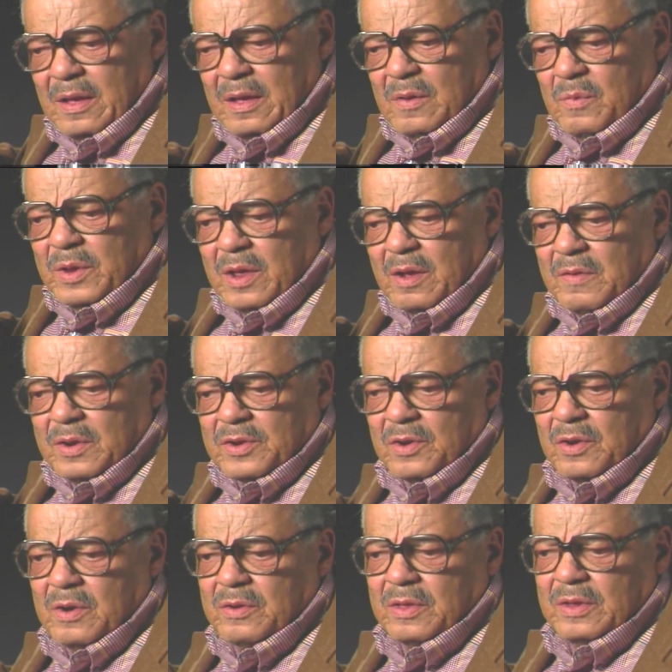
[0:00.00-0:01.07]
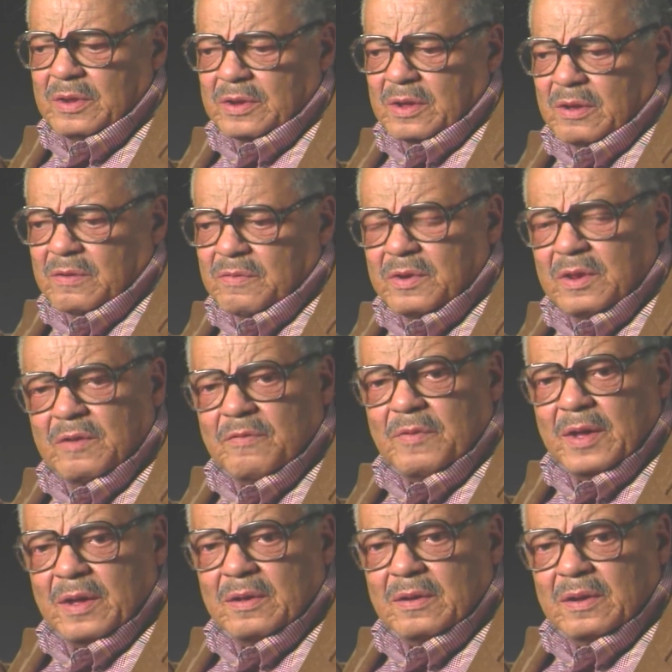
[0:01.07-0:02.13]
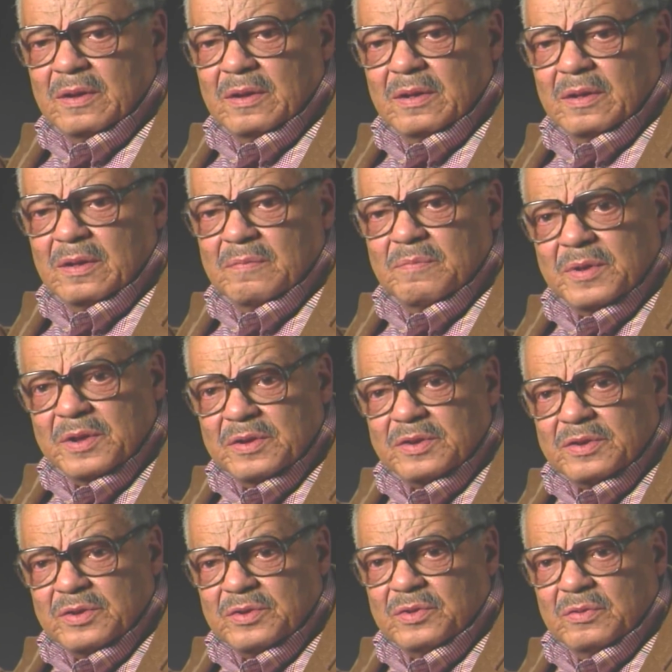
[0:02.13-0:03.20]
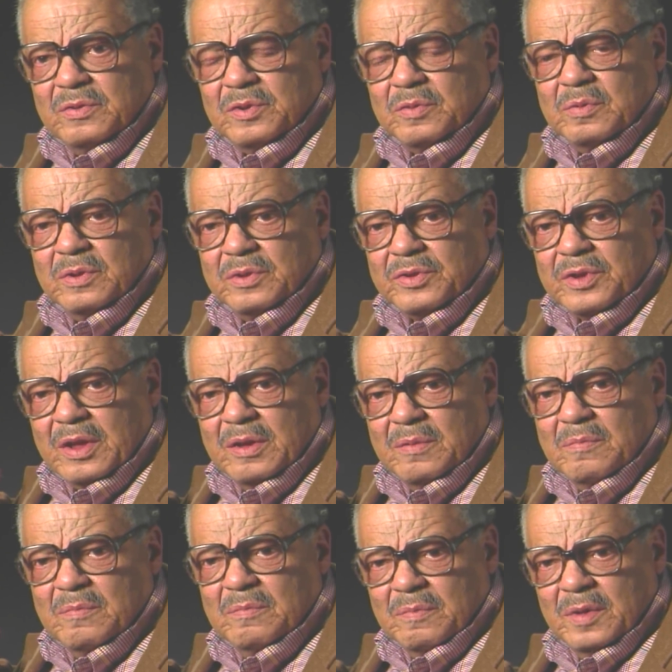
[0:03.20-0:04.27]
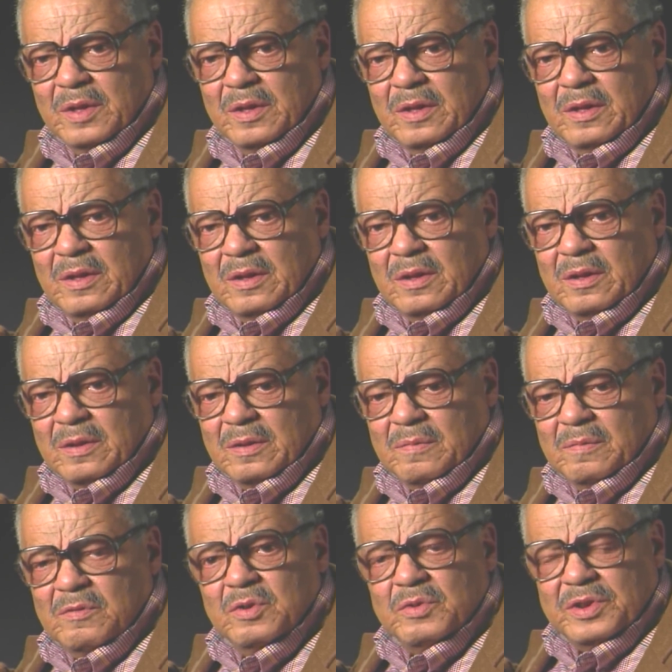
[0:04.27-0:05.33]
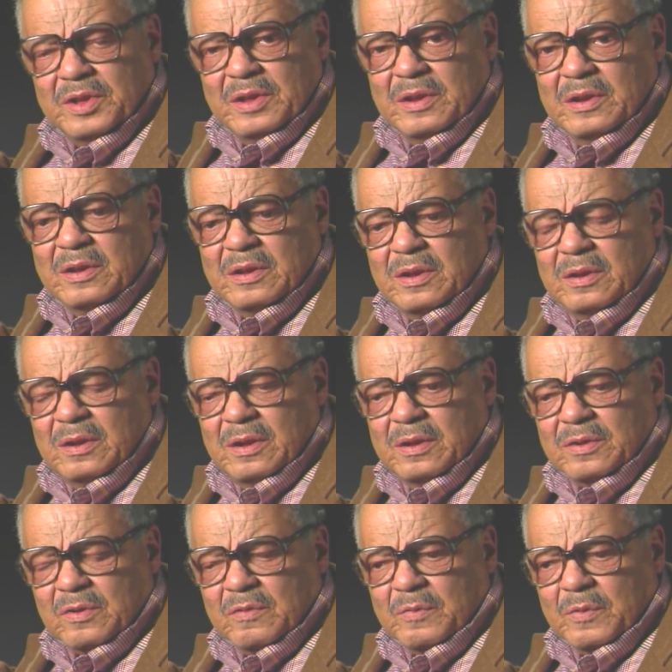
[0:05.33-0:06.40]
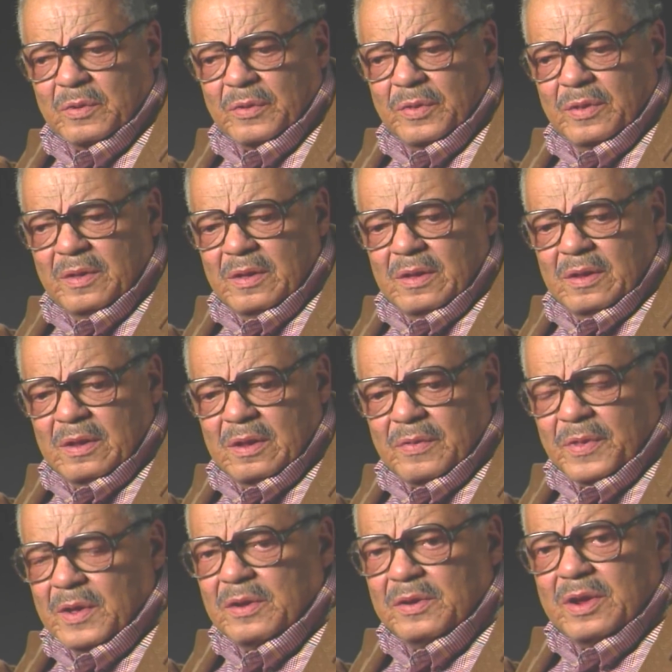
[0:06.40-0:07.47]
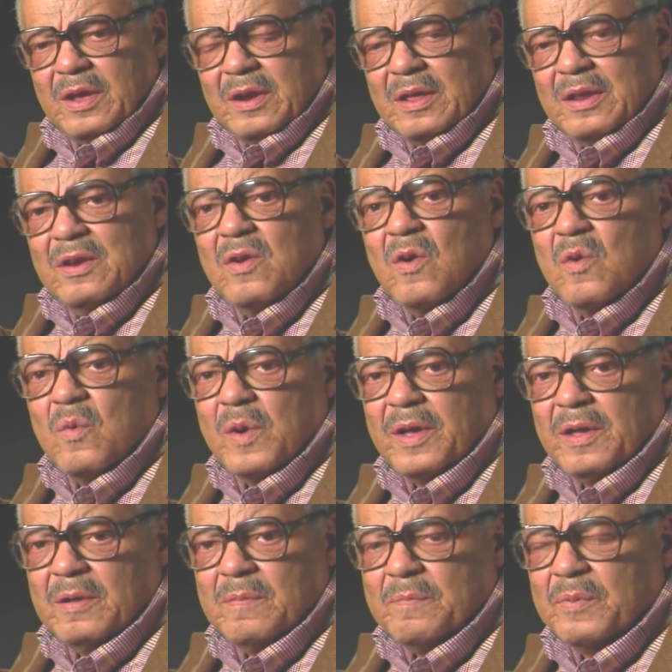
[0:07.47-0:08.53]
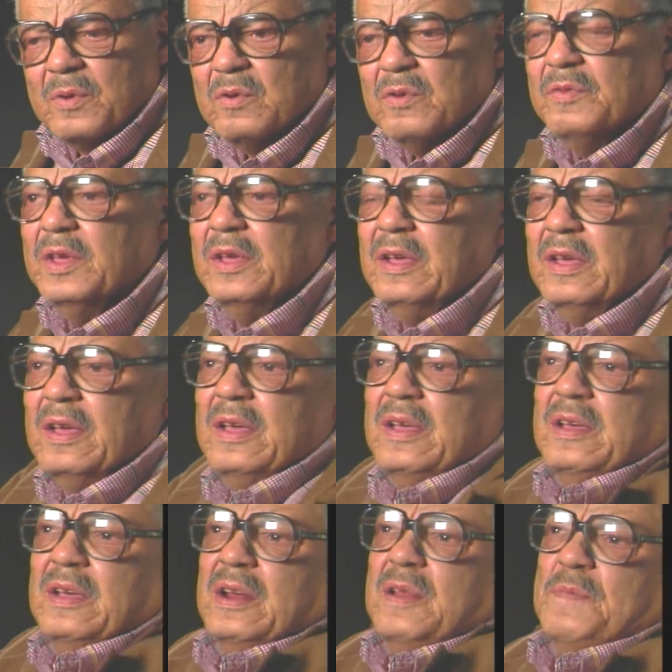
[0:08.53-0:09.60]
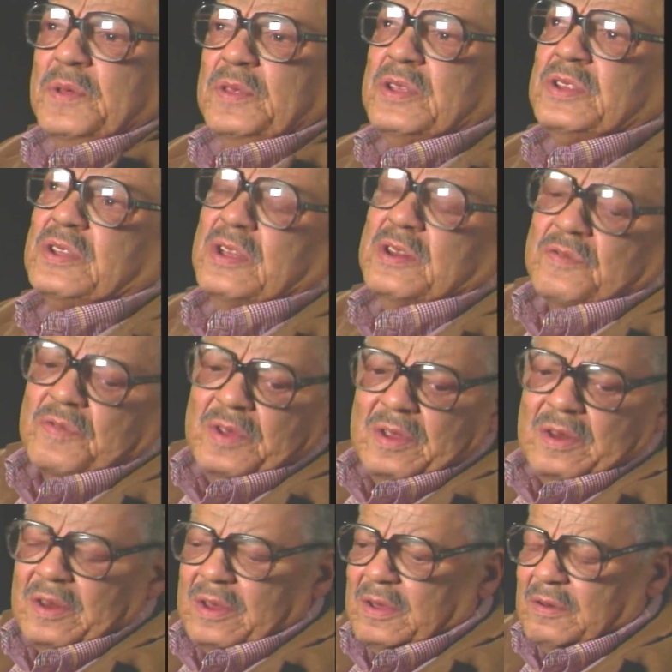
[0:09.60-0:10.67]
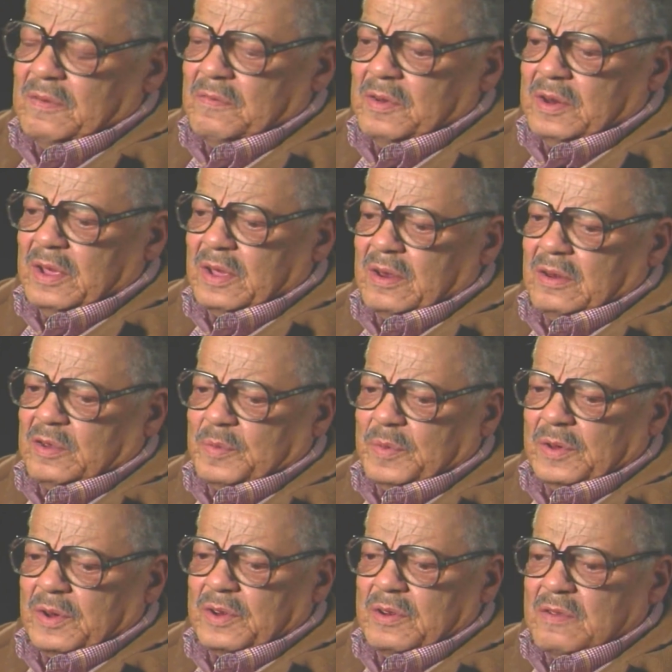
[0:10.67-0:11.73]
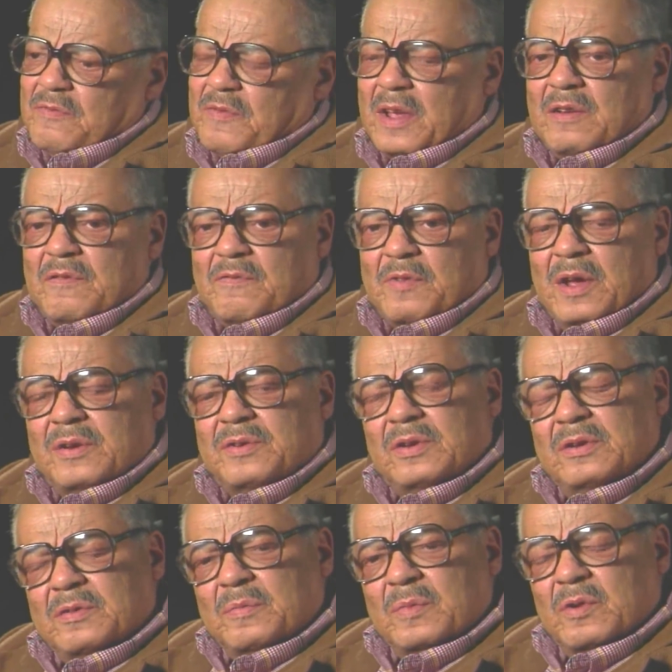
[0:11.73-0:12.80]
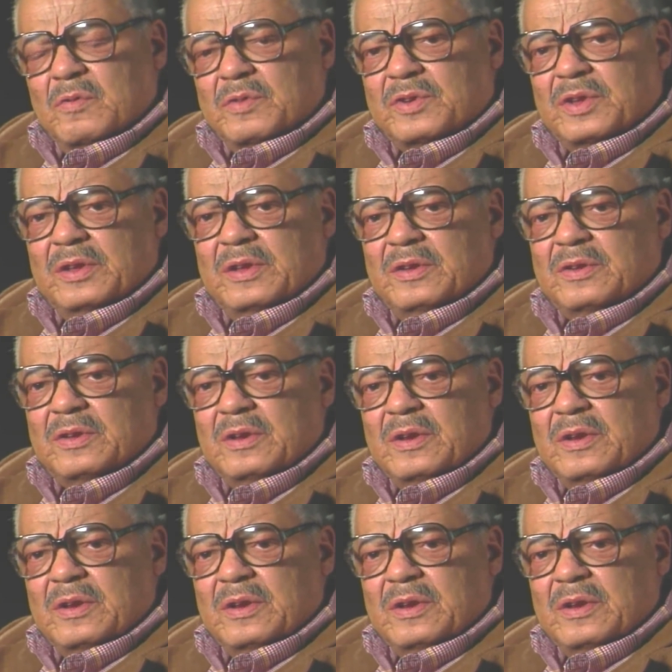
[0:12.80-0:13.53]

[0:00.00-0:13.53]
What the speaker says: When they returned to this country, they found business as usual, the same routine and so forth. Things had in no way improved. And it put this country in the ridiculous position of fighting fascism overseas